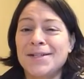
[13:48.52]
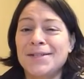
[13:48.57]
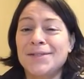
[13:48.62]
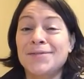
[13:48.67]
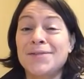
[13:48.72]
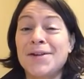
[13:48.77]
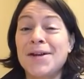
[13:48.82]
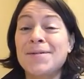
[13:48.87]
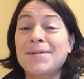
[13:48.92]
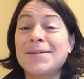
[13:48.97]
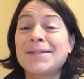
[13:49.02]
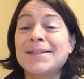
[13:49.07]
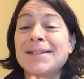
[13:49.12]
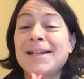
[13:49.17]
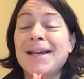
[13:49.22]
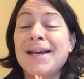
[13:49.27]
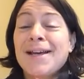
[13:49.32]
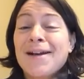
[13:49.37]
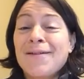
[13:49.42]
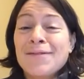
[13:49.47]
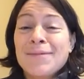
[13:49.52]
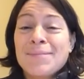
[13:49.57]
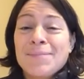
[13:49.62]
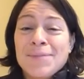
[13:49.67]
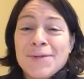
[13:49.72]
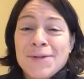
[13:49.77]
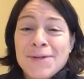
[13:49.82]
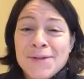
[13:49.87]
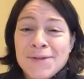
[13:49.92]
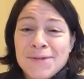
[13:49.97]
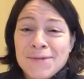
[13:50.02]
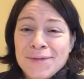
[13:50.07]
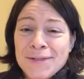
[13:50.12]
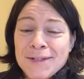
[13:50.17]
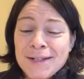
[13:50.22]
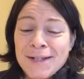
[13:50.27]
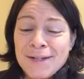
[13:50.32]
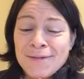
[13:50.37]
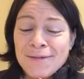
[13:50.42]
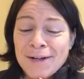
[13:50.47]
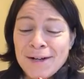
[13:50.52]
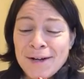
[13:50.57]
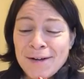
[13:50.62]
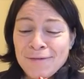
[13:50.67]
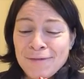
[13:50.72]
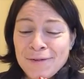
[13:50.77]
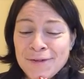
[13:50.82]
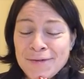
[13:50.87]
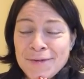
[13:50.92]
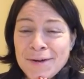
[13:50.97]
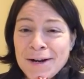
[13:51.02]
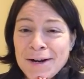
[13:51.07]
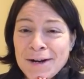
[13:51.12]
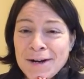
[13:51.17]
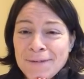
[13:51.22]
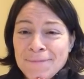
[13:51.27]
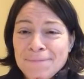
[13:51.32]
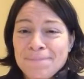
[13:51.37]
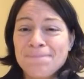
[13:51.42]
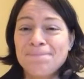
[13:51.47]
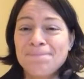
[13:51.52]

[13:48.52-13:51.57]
So namaste. Have a beautiful day wherever you are.